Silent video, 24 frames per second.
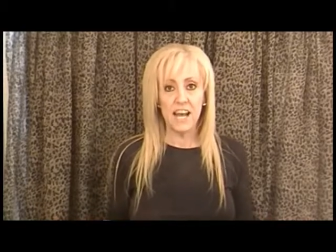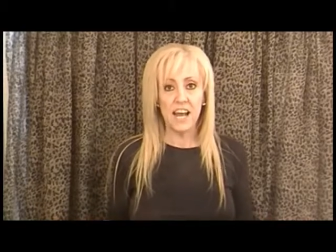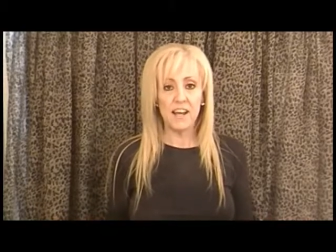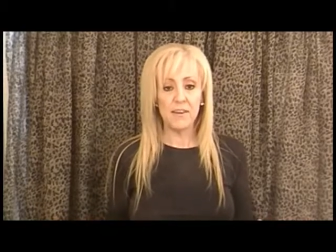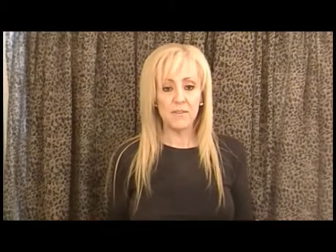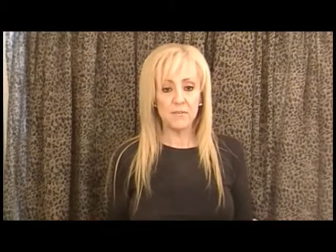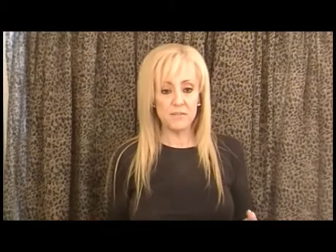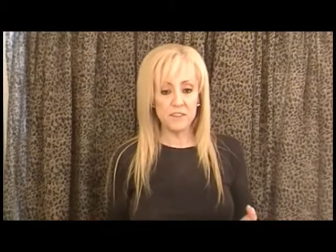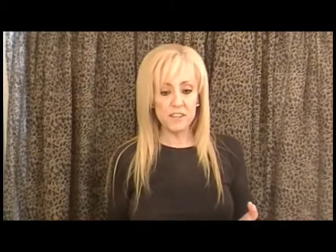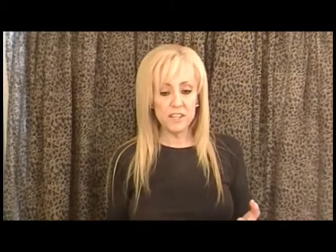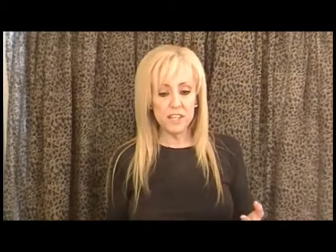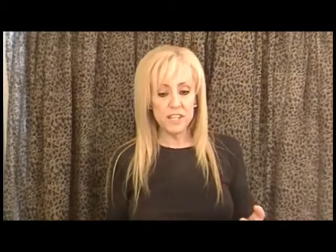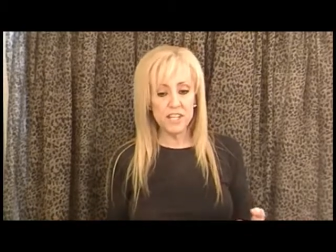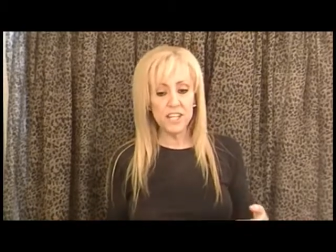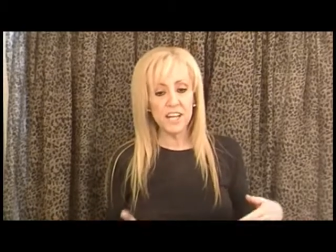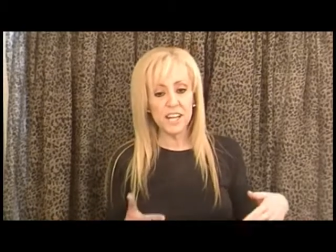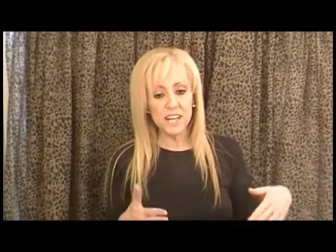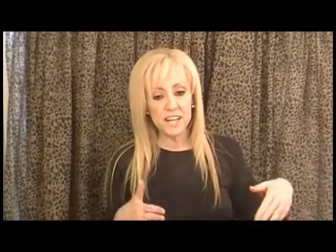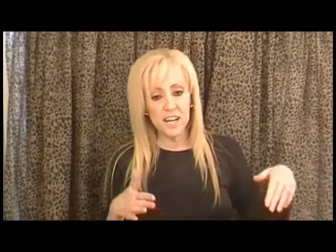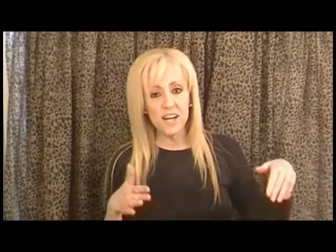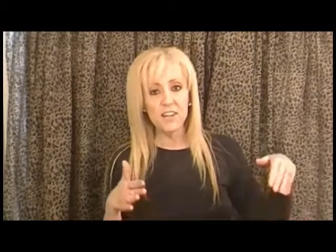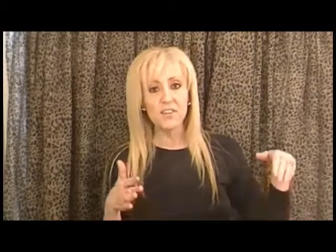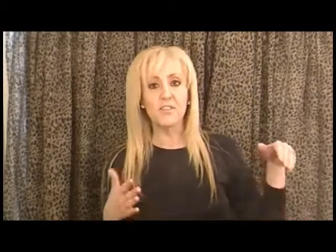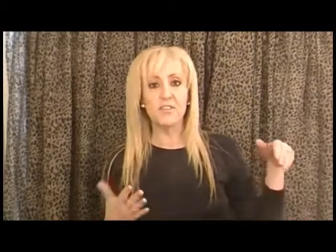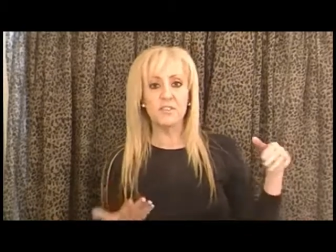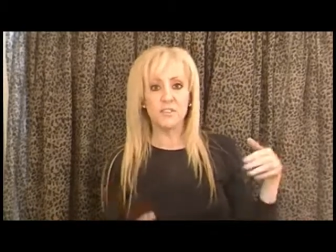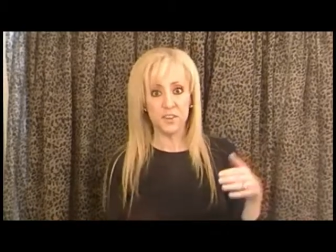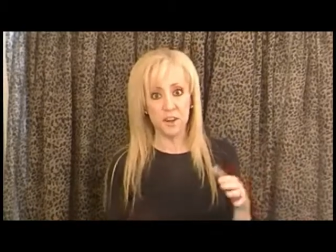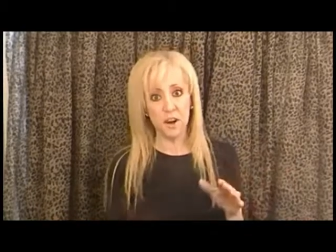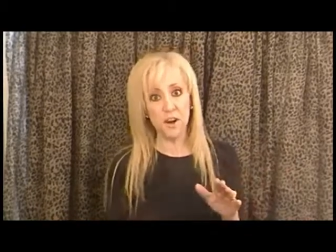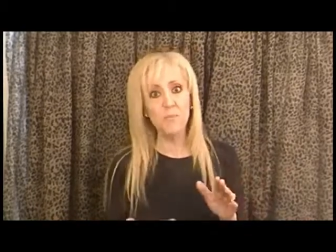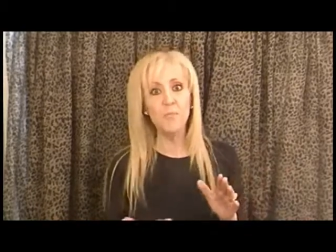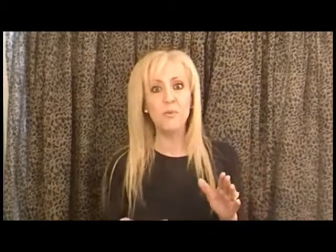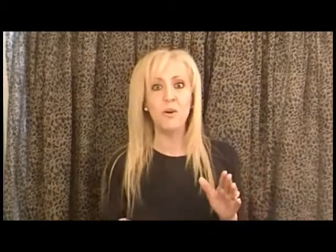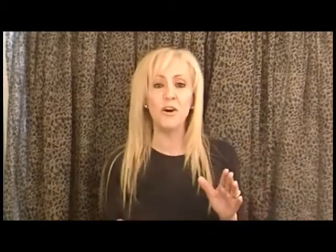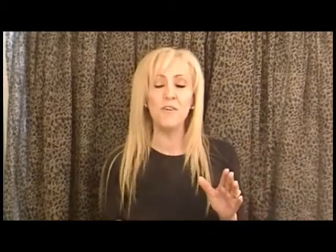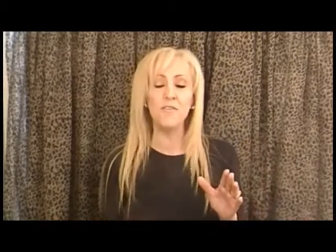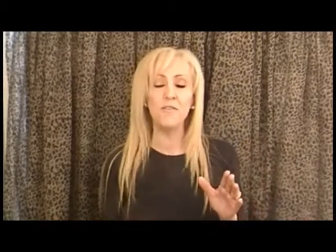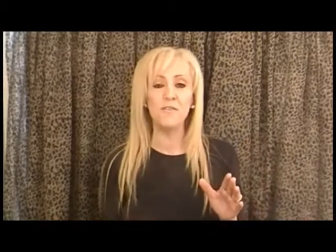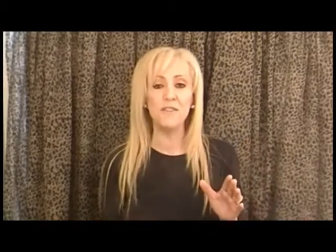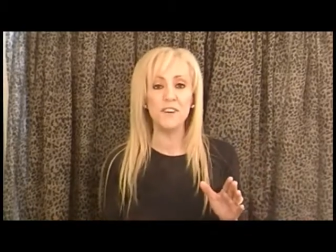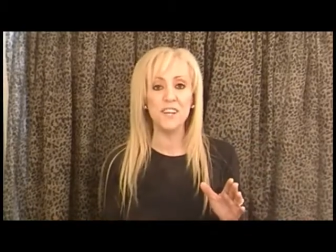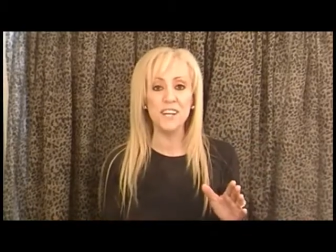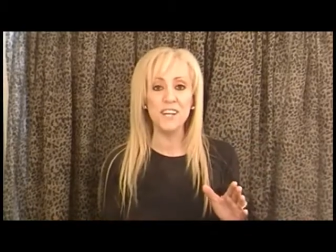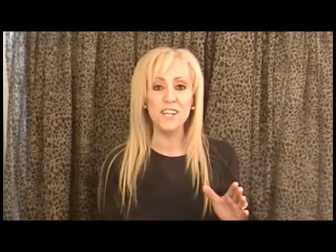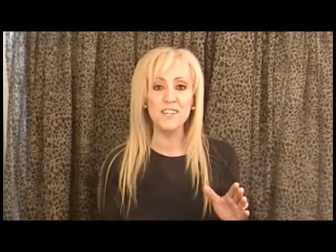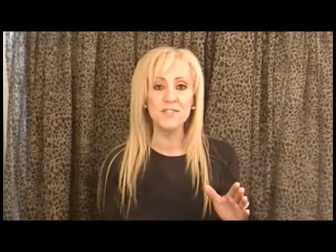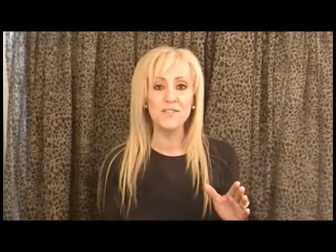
and feeling like I somewhat fit